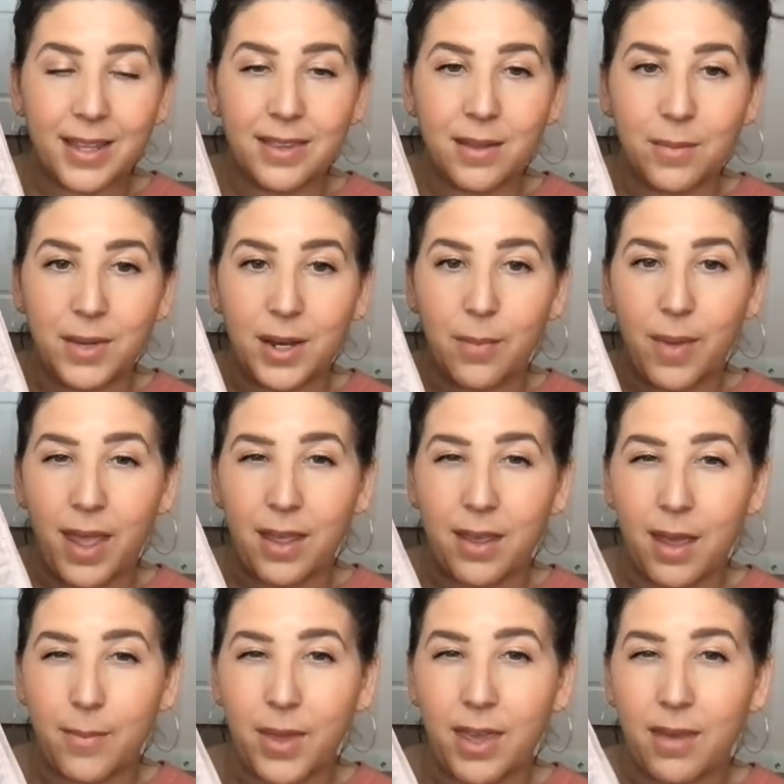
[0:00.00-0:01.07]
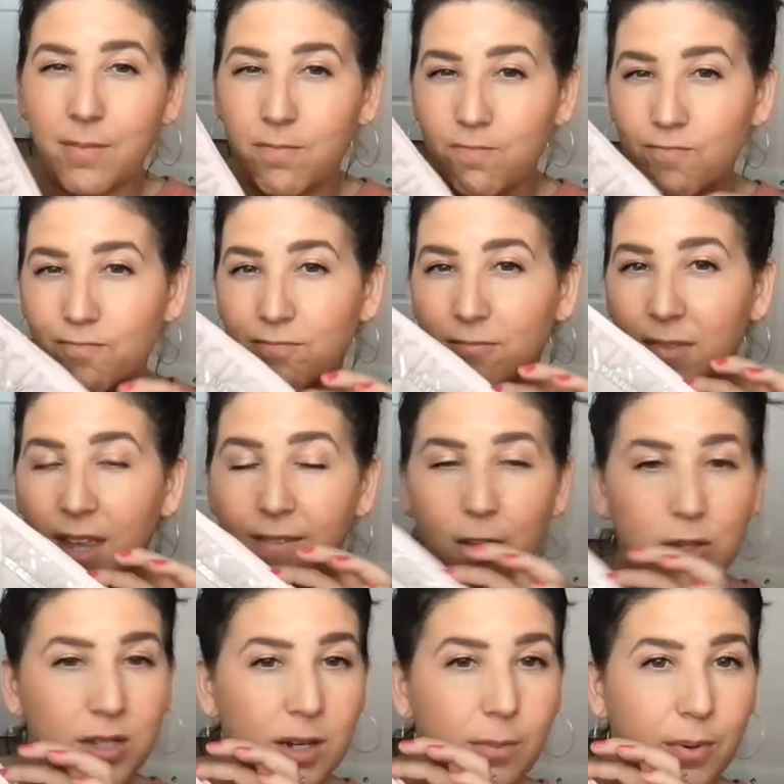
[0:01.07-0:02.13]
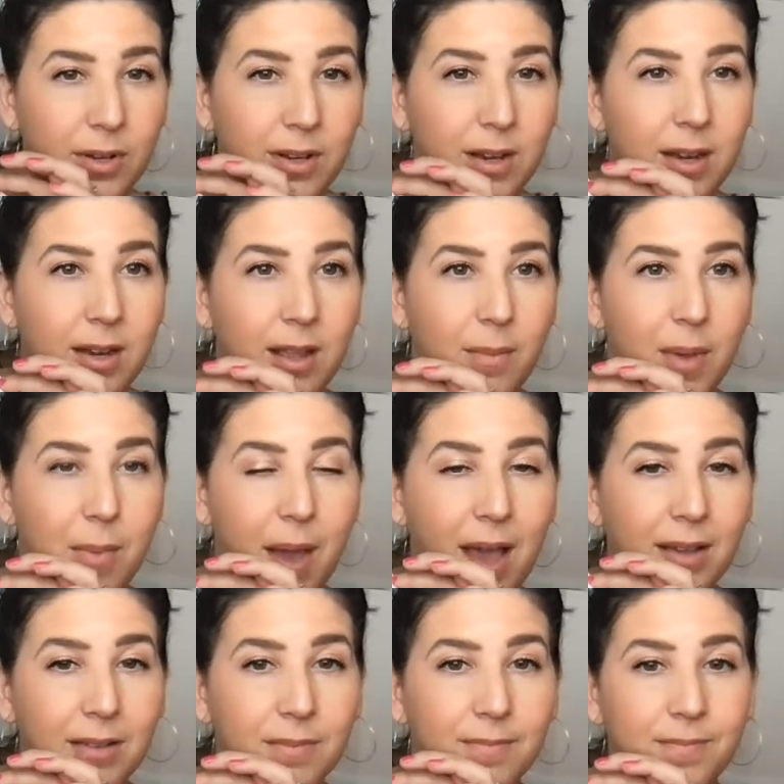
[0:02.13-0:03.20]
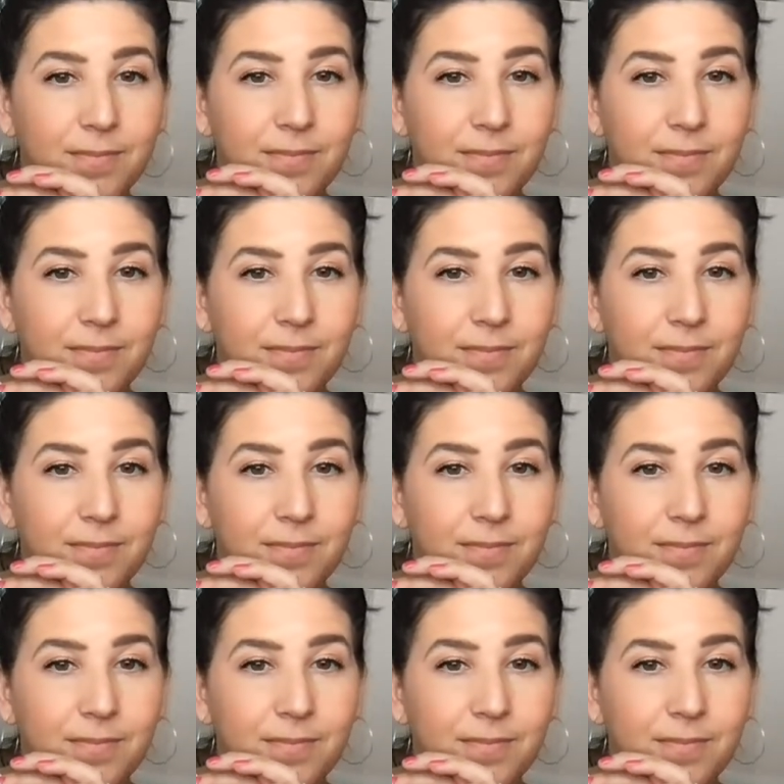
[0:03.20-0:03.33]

in the Mina Baie Emmy if I was going to put it in an Emmy bag.